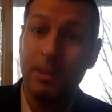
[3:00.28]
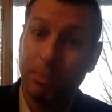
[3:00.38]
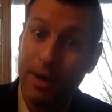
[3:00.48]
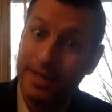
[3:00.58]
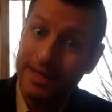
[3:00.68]
the
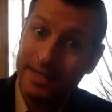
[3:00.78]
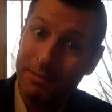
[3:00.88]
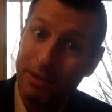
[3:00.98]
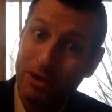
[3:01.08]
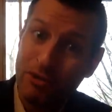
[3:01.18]
prices
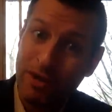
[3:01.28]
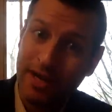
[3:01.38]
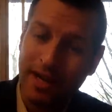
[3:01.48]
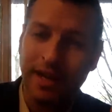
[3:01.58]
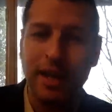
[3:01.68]
have been
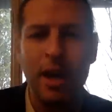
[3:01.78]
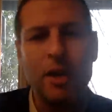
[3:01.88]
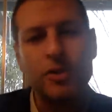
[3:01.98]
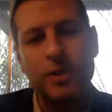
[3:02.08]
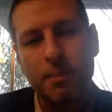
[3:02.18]
shrinking.
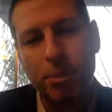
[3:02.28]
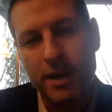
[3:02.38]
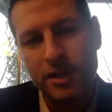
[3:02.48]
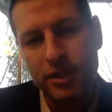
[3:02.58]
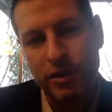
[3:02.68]
So the
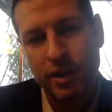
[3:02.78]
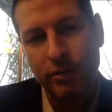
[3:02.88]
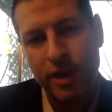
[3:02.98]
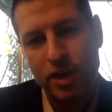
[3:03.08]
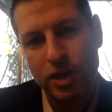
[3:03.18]
price to earning
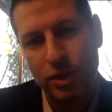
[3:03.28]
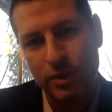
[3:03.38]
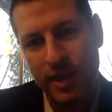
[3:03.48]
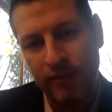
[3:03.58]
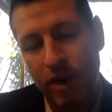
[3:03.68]

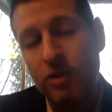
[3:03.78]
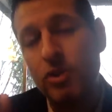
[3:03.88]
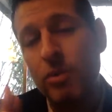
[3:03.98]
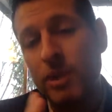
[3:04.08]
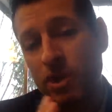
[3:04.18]
ratios have
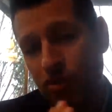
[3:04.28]
also been